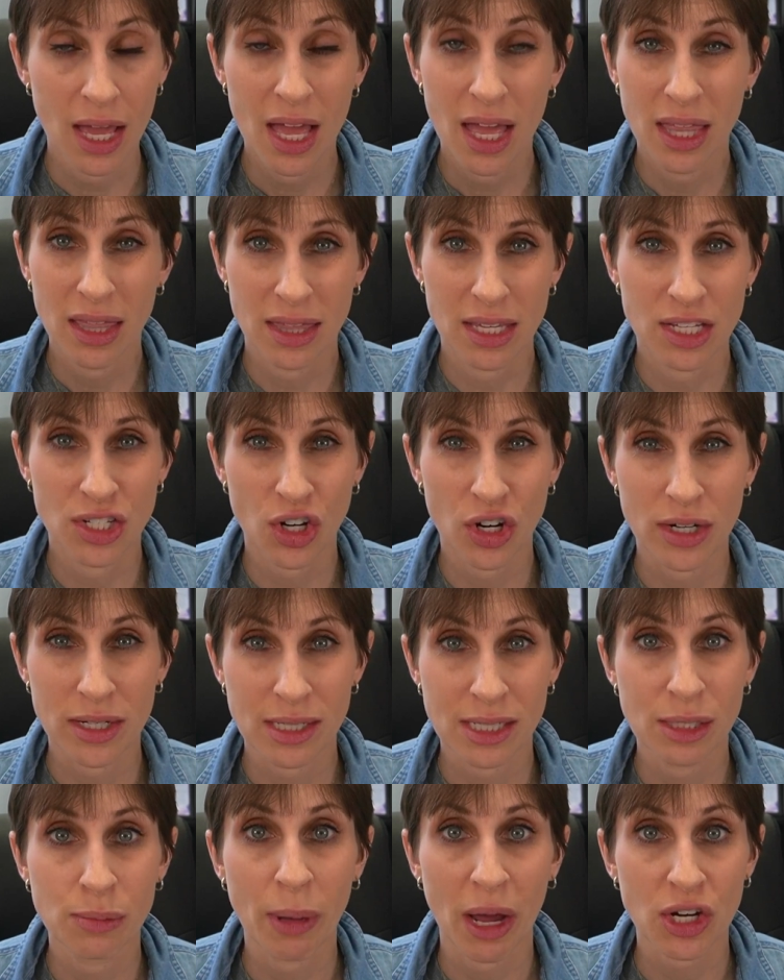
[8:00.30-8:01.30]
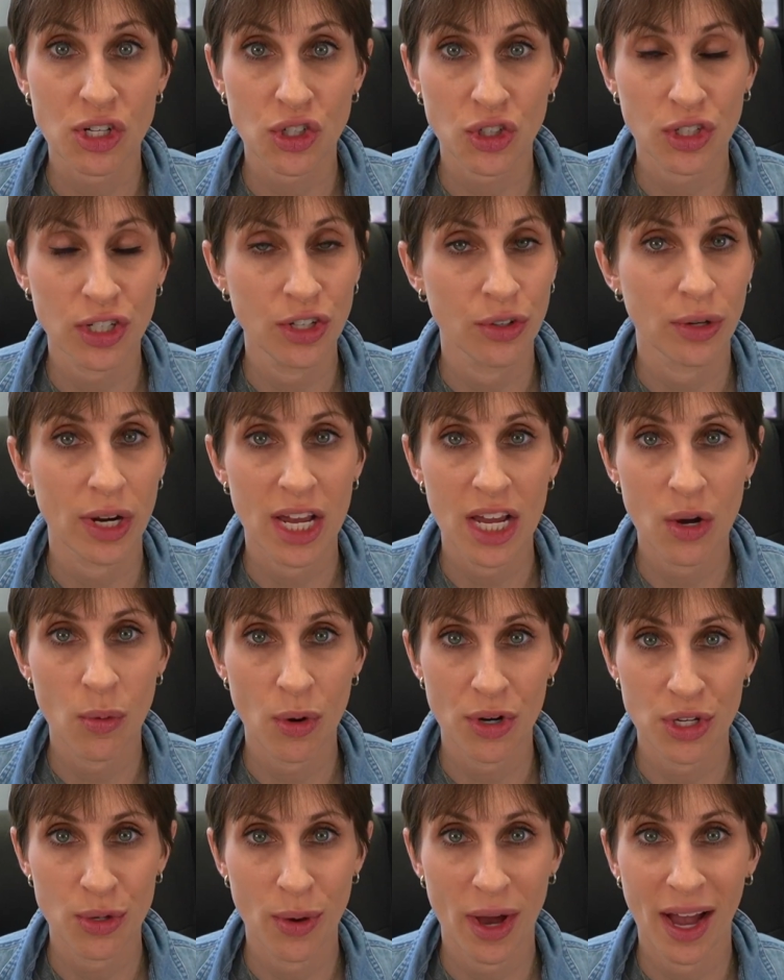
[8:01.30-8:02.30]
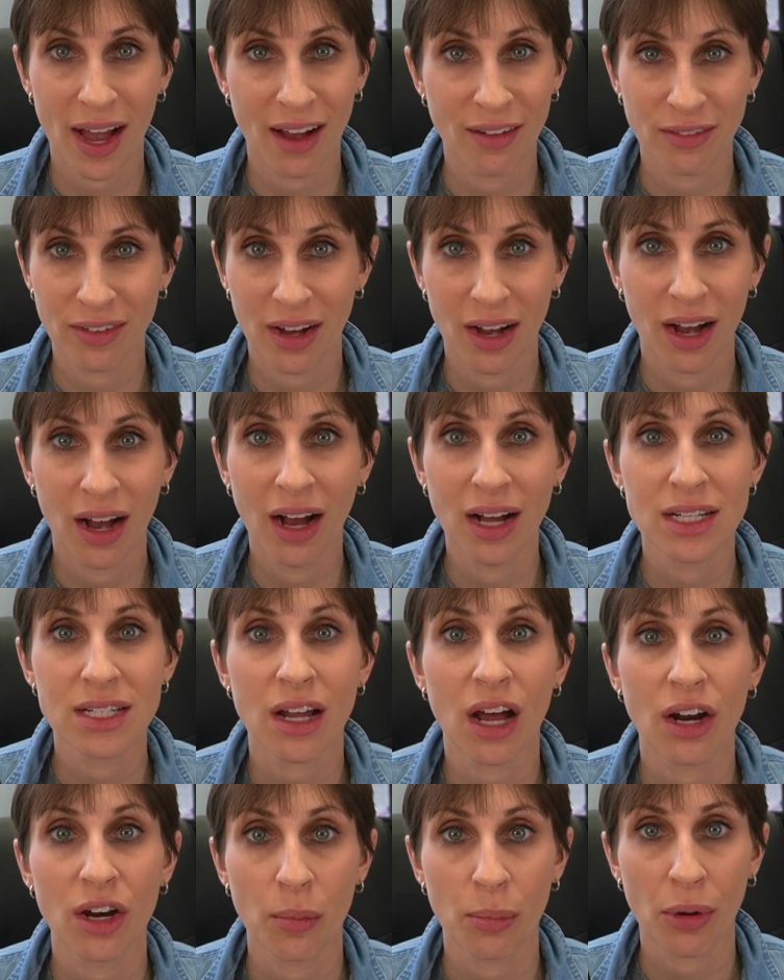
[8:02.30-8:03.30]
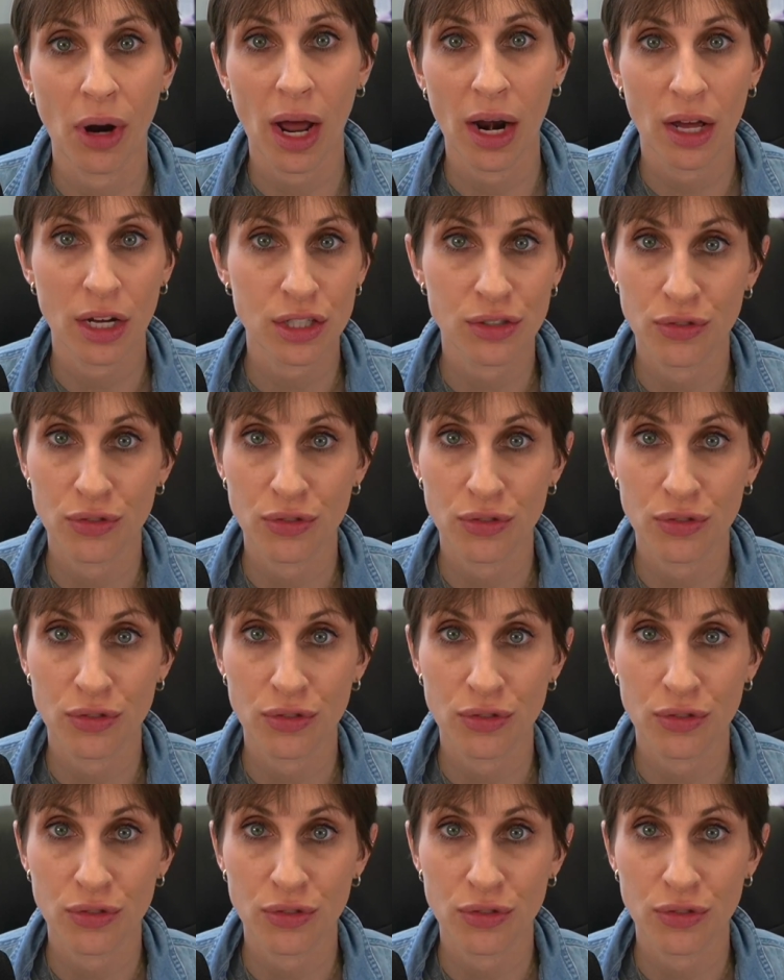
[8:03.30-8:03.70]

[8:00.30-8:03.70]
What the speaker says: These are especially great when you have a ton of products.